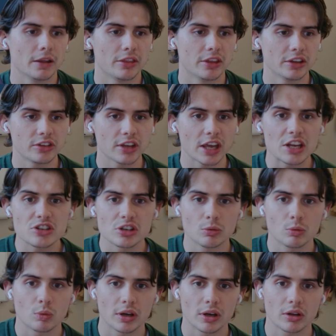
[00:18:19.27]
This
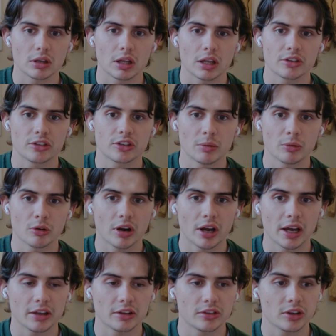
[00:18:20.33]
agent will
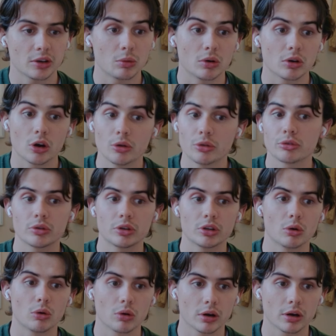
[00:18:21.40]
summarize, it will go through
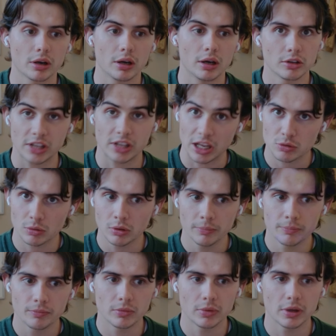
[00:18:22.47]
your schedule
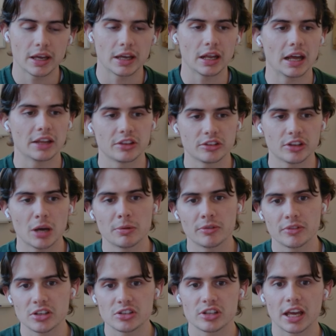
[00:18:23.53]
at the top of
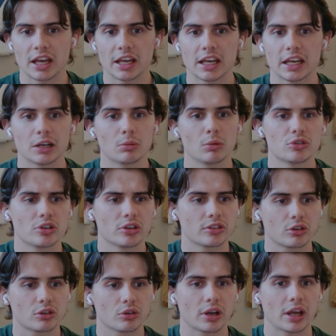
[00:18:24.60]
each day, and it will
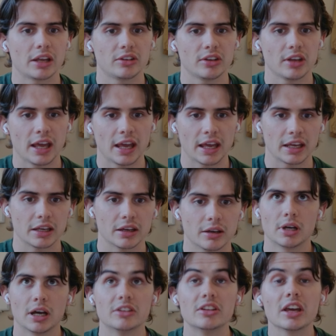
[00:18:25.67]
just create a
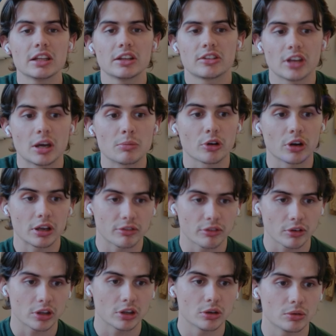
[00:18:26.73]
daily summary
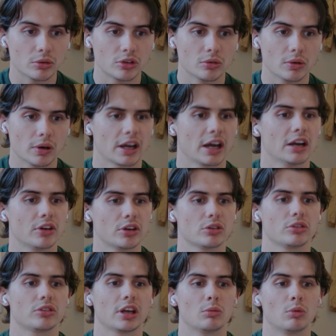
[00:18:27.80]
for you to kind of
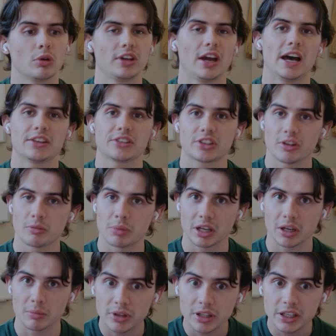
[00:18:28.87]
understand what tasks have been
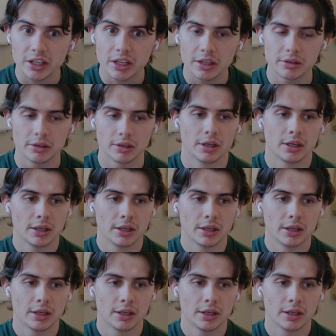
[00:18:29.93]
completed,